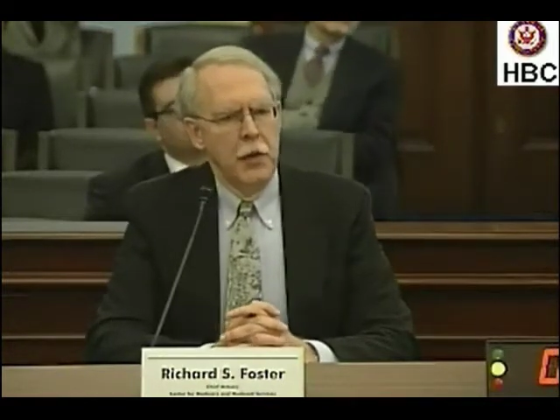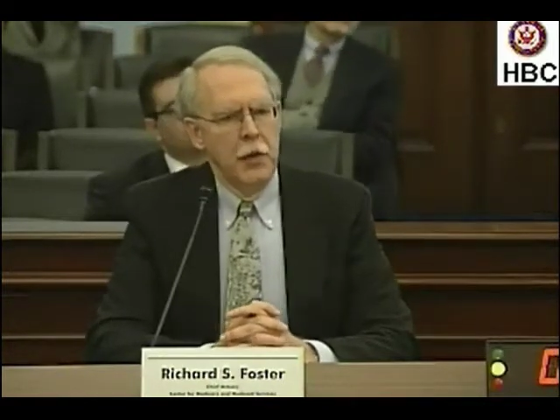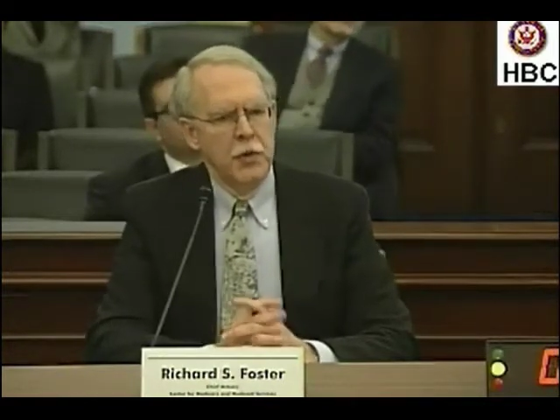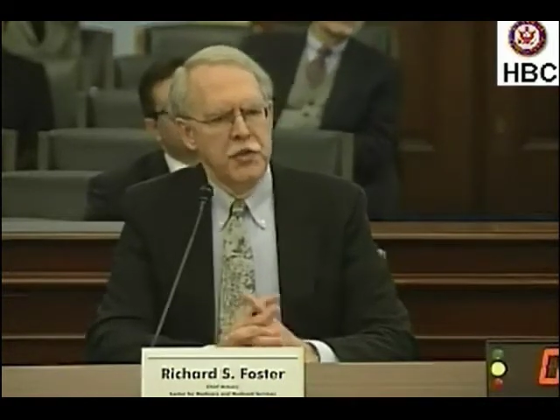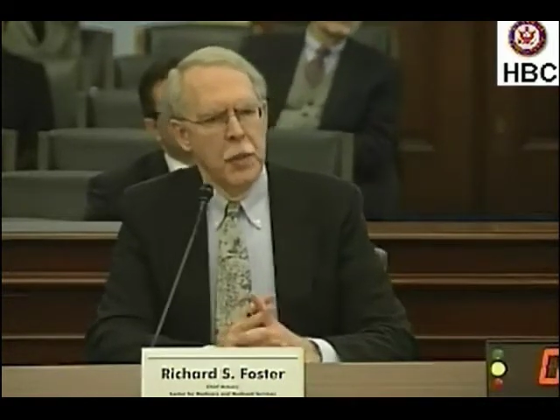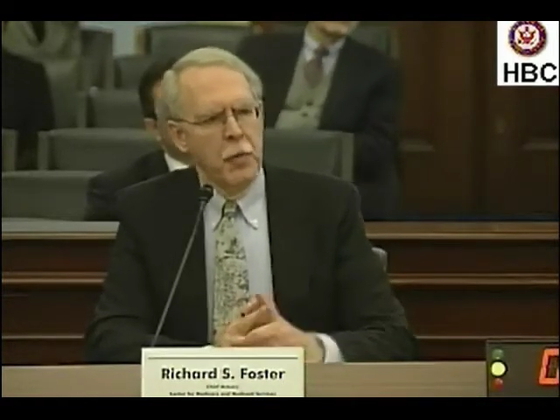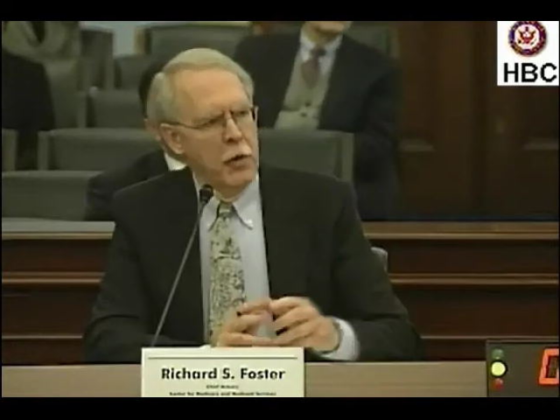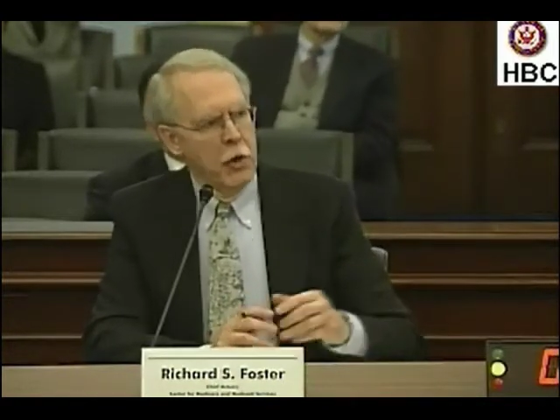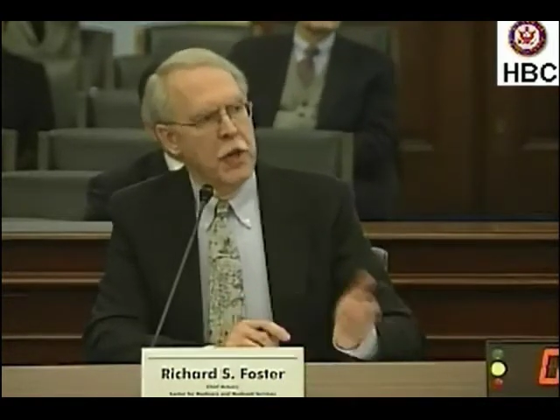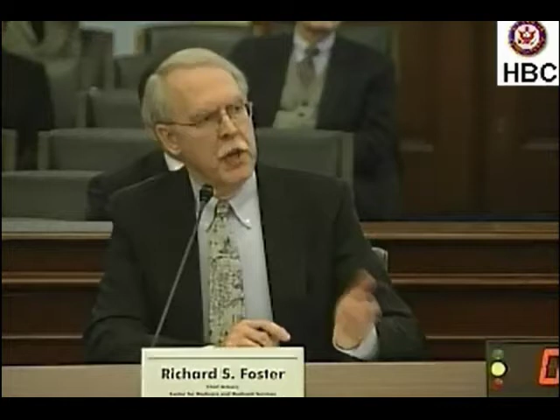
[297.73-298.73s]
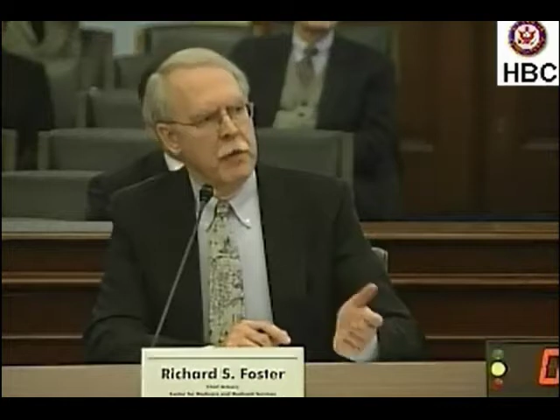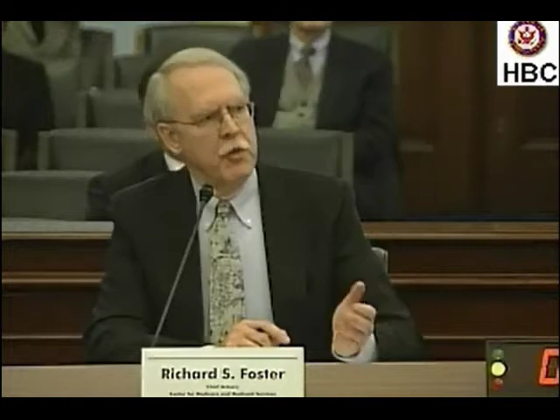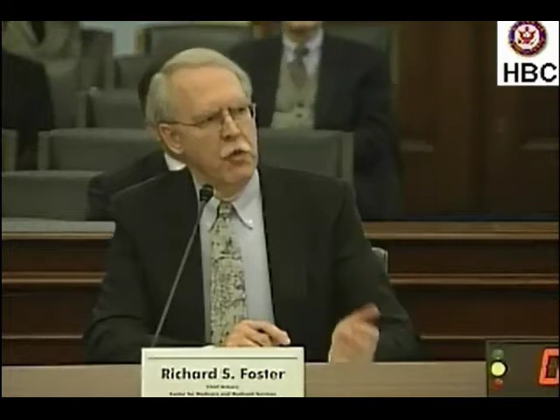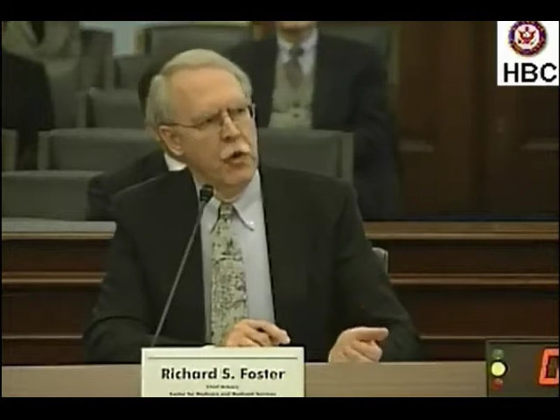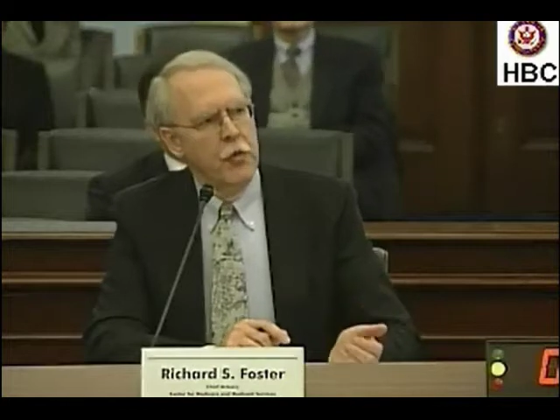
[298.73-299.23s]
other supplemental
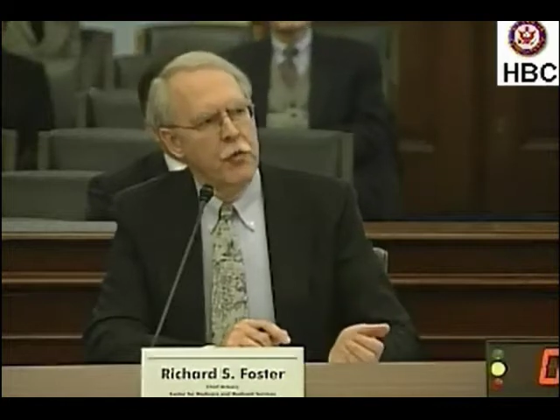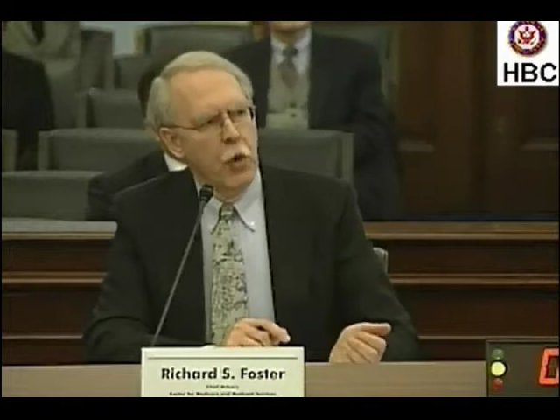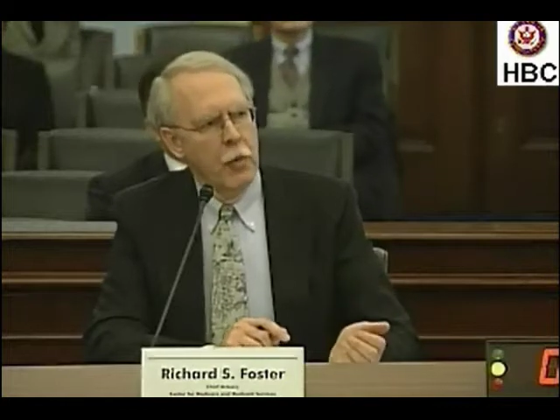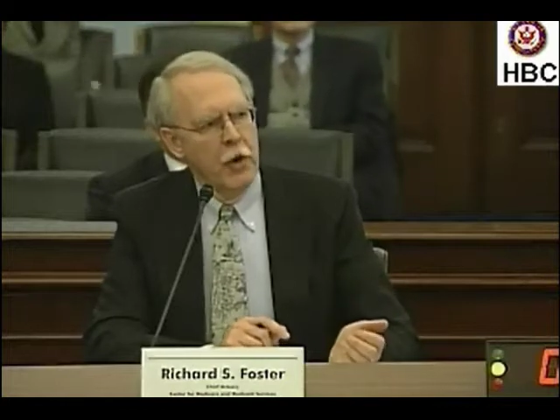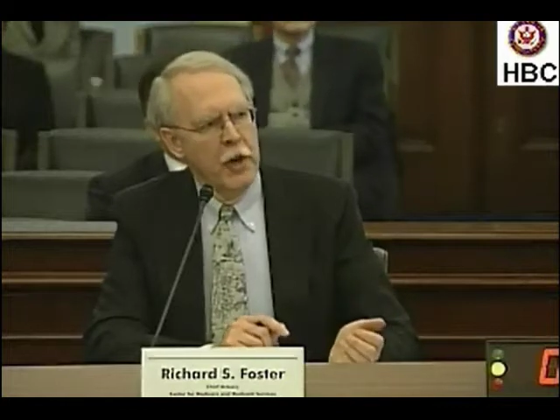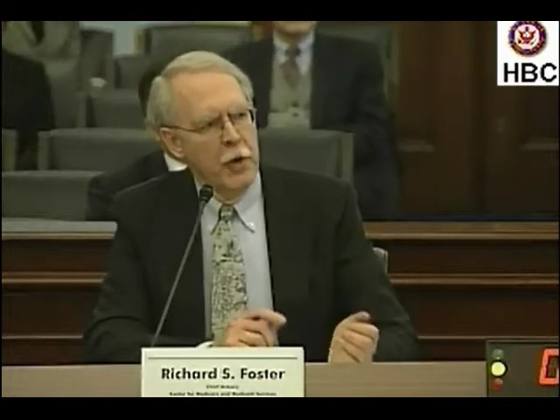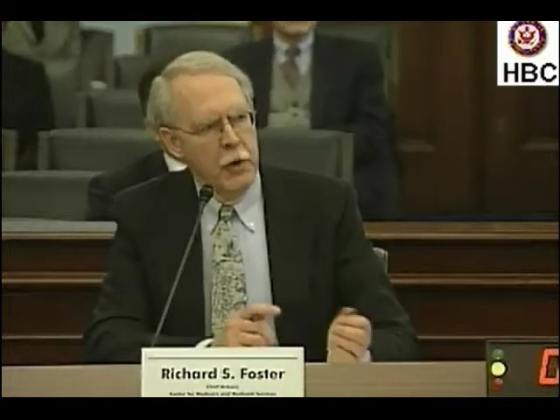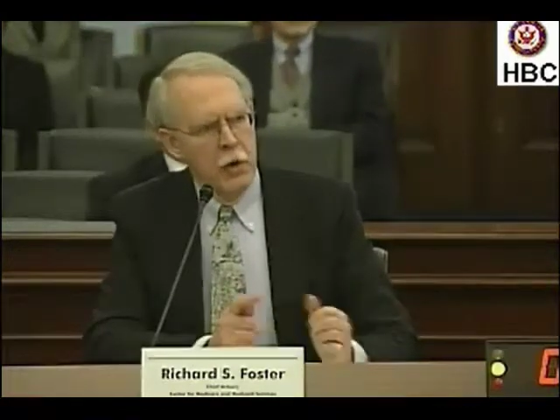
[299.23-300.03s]
coverage of one form or another,